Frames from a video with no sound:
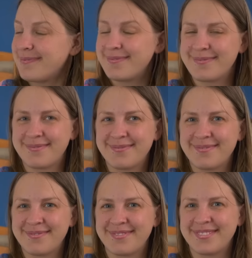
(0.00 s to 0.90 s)

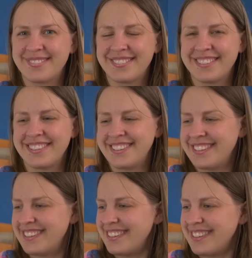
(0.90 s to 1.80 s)

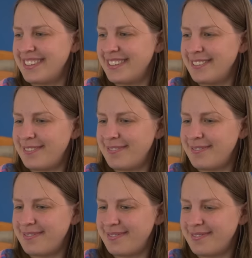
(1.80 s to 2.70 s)

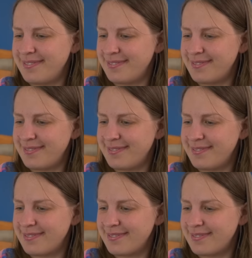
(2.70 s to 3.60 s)

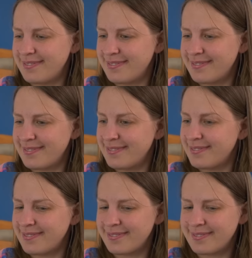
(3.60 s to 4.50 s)

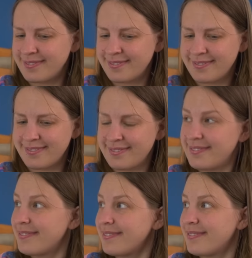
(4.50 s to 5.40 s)

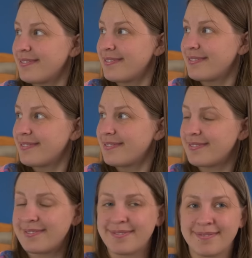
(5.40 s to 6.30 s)

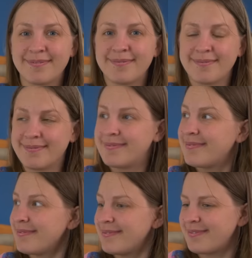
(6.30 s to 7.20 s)

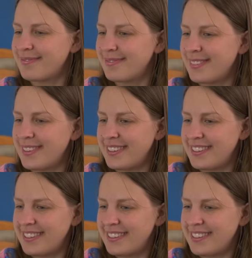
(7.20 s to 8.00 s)
The person shown says nothing.